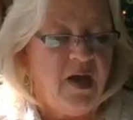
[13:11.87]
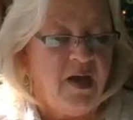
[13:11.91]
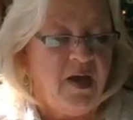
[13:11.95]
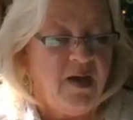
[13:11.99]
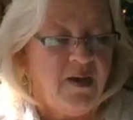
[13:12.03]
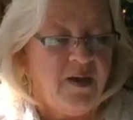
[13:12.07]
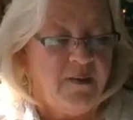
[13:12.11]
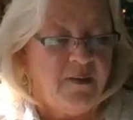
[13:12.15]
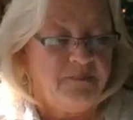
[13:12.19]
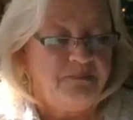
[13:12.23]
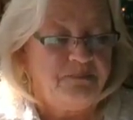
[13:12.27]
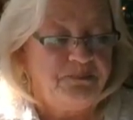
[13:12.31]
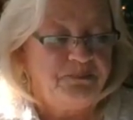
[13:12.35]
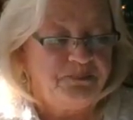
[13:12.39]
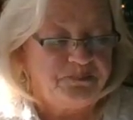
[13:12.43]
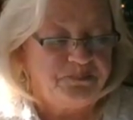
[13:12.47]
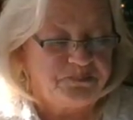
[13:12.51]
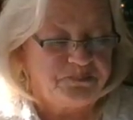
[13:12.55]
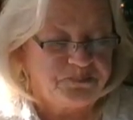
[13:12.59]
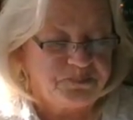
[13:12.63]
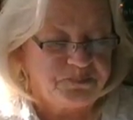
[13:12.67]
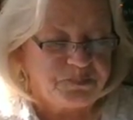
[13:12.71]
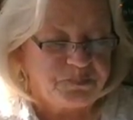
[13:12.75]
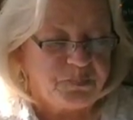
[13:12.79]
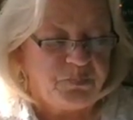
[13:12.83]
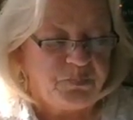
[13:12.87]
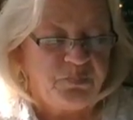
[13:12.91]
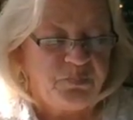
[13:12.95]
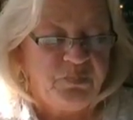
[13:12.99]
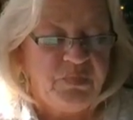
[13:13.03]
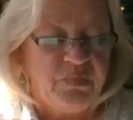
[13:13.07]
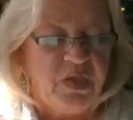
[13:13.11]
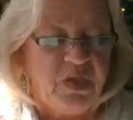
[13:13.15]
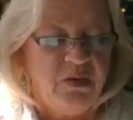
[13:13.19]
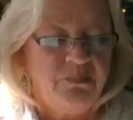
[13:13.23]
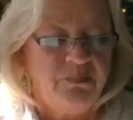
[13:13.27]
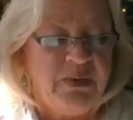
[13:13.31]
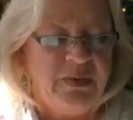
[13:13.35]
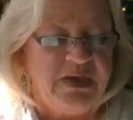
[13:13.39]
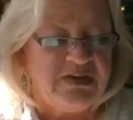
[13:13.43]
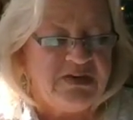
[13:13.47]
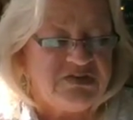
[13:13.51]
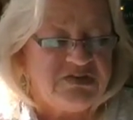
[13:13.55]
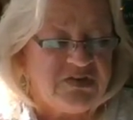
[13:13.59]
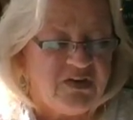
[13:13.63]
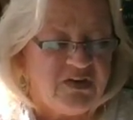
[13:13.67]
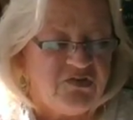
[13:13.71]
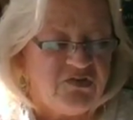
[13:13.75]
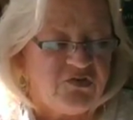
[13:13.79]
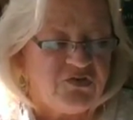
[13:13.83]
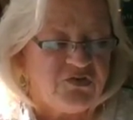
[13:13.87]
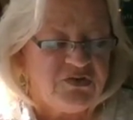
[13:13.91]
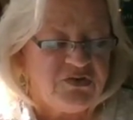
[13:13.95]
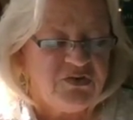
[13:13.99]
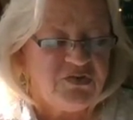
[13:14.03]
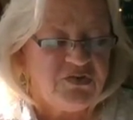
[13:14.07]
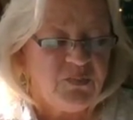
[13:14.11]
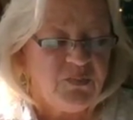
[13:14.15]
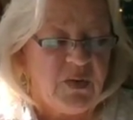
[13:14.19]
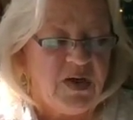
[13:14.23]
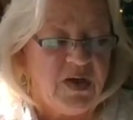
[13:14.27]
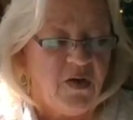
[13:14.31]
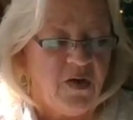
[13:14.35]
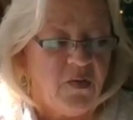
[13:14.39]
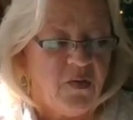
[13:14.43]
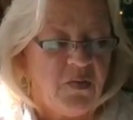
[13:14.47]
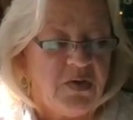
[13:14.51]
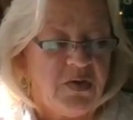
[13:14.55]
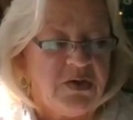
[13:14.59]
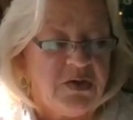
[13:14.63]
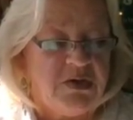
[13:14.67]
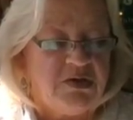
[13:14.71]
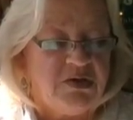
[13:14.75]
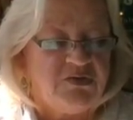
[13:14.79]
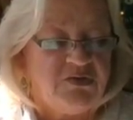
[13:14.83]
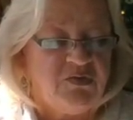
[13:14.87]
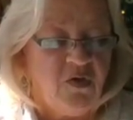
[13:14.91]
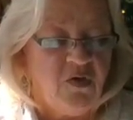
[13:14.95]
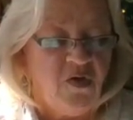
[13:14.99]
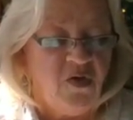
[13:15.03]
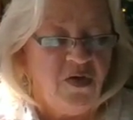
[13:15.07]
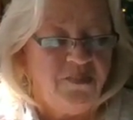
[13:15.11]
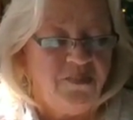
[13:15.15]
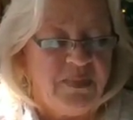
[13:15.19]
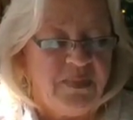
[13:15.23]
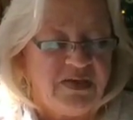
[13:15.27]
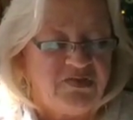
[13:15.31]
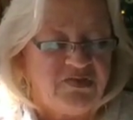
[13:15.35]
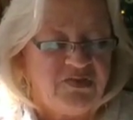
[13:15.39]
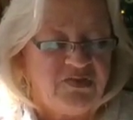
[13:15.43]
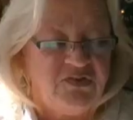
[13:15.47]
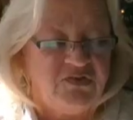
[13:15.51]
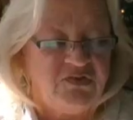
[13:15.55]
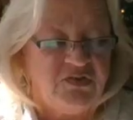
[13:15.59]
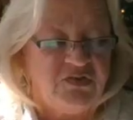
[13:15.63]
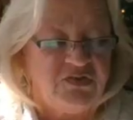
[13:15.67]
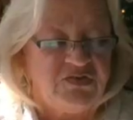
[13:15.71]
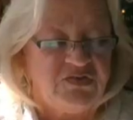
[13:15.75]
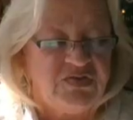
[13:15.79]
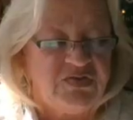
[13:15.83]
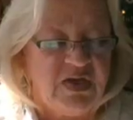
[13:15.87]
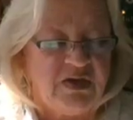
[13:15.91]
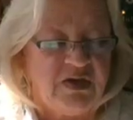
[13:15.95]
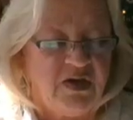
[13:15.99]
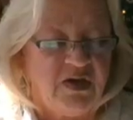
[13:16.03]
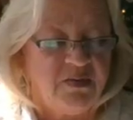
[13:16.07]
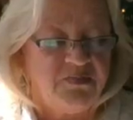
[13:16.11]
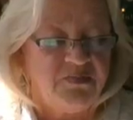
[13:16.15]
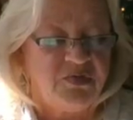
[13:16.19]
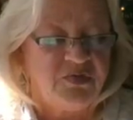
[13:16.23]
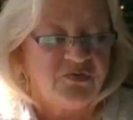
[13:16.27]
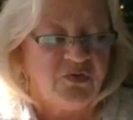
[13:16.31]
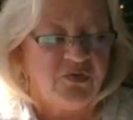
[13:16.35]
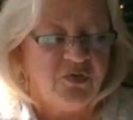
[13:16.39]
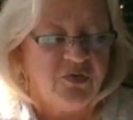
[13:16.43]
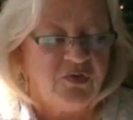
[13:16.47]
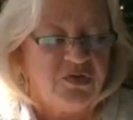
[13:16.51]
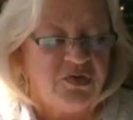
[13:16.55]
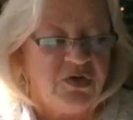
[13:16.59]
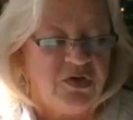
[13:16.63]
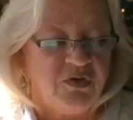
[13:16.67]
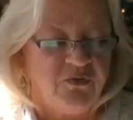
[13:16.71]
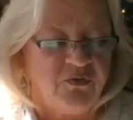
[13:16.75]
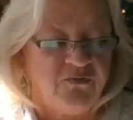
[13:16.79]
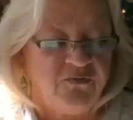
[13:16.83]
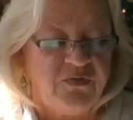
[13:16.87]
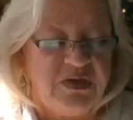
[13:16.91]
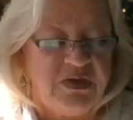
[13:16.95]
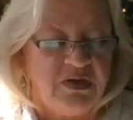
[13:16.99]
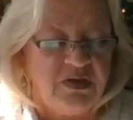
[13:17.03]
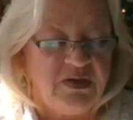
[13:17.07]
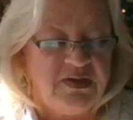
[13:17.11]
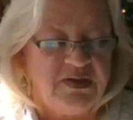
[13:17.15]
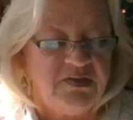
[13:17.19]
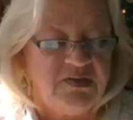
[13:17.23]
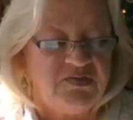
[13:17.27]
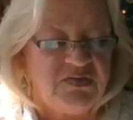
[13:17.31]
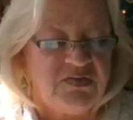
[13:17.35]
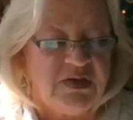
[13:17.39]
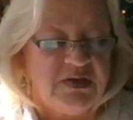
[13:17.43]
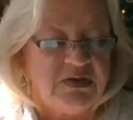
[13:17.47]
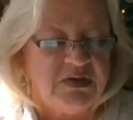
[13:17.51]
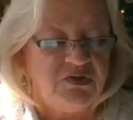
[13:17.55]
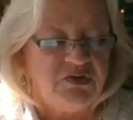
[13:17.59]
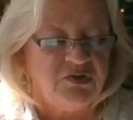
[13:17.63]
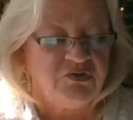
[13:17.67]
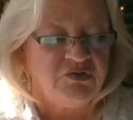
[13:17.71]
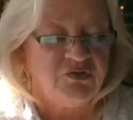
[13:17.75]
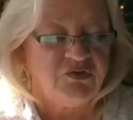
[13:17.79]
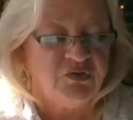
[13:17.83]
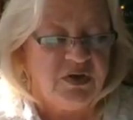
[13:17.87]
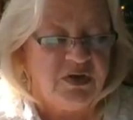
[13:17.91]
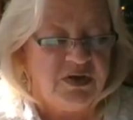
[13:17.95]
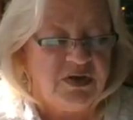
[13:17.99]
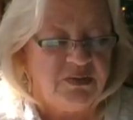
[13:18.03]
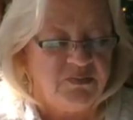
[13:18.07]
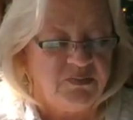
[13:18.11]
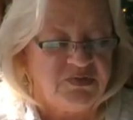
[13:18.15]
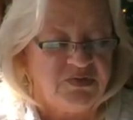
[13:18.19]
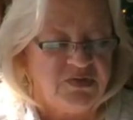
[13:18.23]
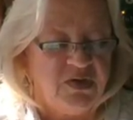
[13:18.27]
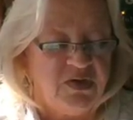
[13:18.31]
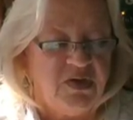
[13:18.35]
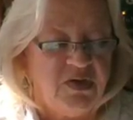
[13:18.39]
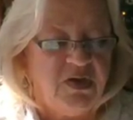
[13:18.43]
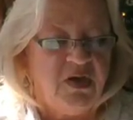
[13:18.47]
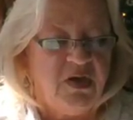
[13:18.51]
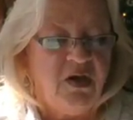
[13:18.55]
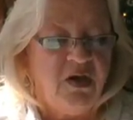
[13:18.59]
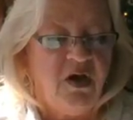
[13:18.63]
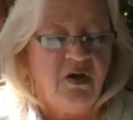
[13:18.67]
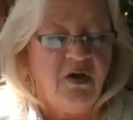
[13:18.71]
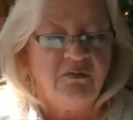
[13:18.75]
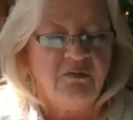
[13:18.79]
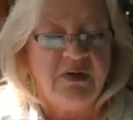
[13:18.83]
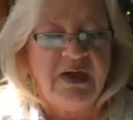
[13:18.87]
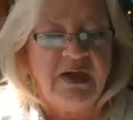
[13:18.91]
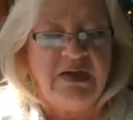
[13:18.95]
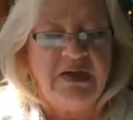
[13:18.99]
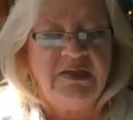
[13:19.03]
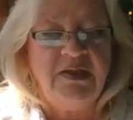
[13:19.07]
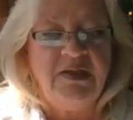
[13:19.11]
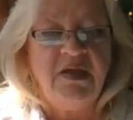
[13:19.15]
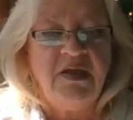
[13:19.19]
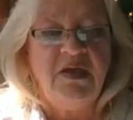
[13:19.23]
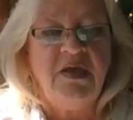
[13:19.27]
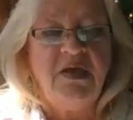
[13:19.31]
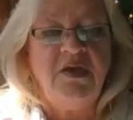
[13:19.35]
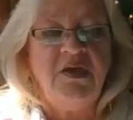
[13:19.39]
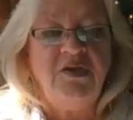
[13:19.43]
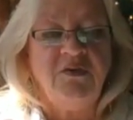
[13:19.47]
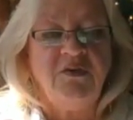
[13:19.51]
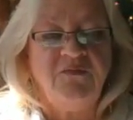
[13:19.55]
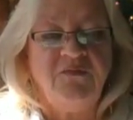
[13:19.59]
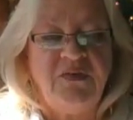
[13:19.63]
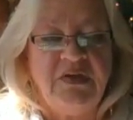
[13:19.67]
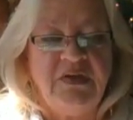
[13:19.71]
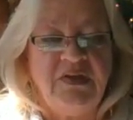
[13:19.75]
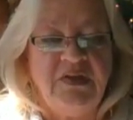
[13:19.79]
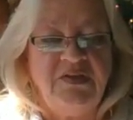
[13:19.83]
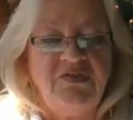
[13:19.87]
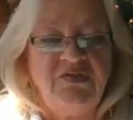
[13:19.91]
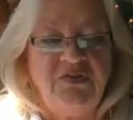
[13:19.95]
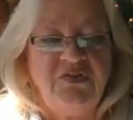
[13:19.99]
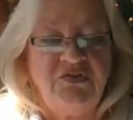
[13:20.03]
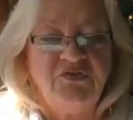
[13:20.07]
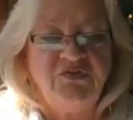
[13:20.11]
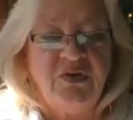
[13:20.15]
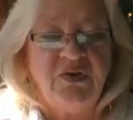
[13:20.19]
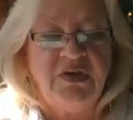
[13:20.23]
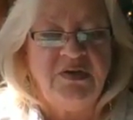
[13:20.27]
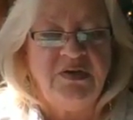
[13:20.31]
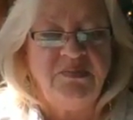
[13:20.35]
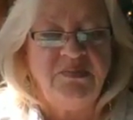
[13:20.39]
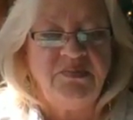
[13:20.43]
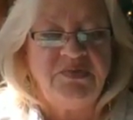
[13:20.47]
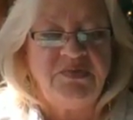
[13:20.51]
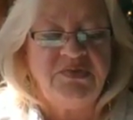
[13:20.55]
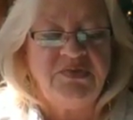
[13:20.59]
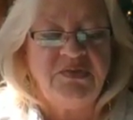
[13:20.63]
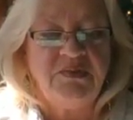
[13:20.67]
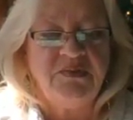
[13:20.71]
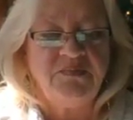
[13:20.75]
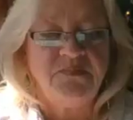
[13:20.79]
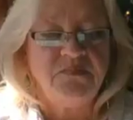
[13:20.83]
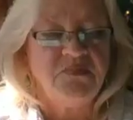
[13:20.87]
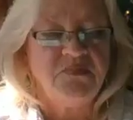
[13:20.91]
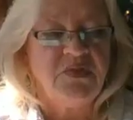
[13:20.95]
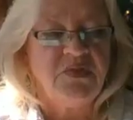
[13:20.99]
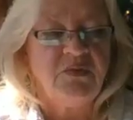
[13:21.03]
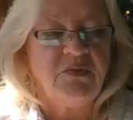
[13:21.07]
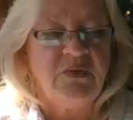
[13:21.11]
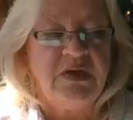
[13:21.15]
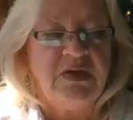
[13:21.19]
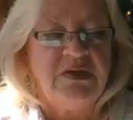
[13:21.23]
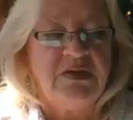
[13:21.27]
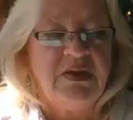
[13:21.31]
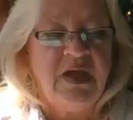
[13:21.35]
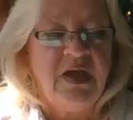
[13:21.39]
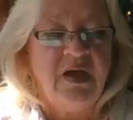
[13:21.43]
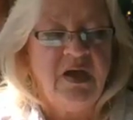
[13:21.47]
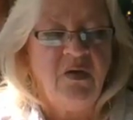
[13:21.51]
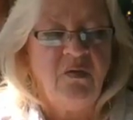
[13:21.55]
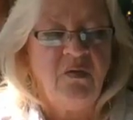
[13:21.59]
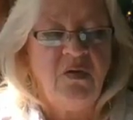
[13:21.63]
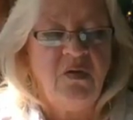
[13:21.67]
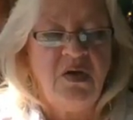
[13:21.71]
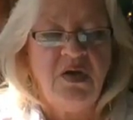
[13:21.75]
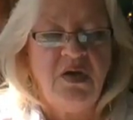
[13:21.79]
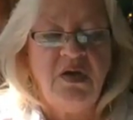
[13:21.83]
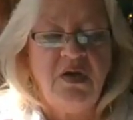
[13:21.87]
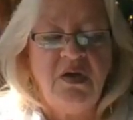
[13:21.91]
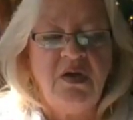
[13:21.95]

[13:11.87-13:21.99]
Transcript: Um, pay attention as well to all messages that come through your feelings and in your dreams. All right. Your feelings and dreams right now.